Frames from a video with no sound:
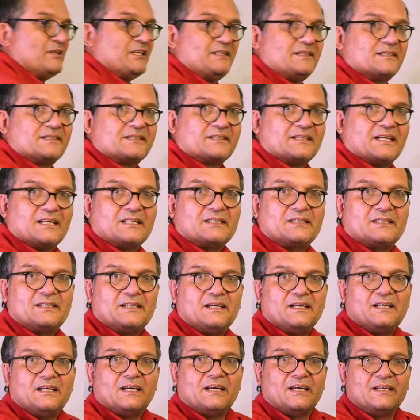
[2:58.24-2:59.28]
means that
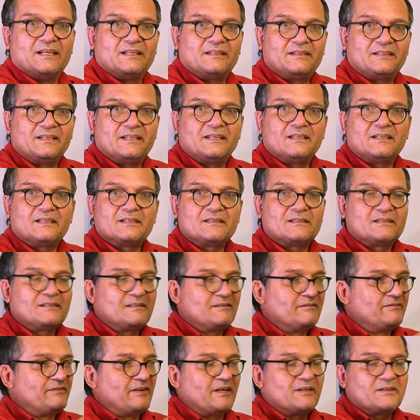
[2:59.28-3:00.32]
an antenna
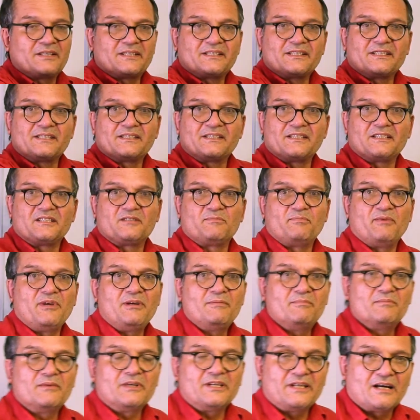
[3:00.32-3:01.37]
focuses its
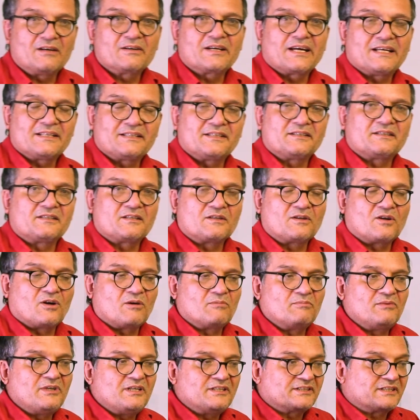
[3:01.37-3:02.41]
beam. In our case, it's an
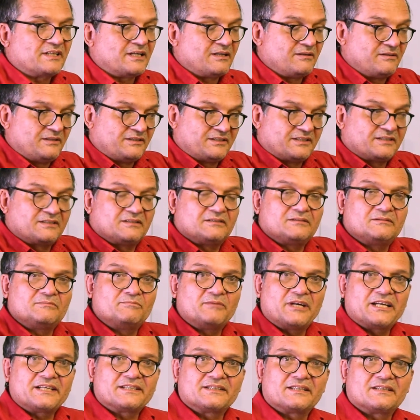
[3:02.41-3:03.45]
omni, so it still
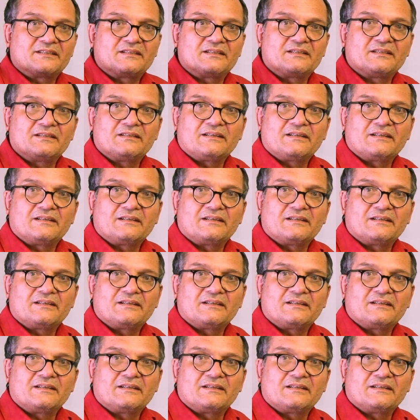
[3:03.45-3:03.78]
makes it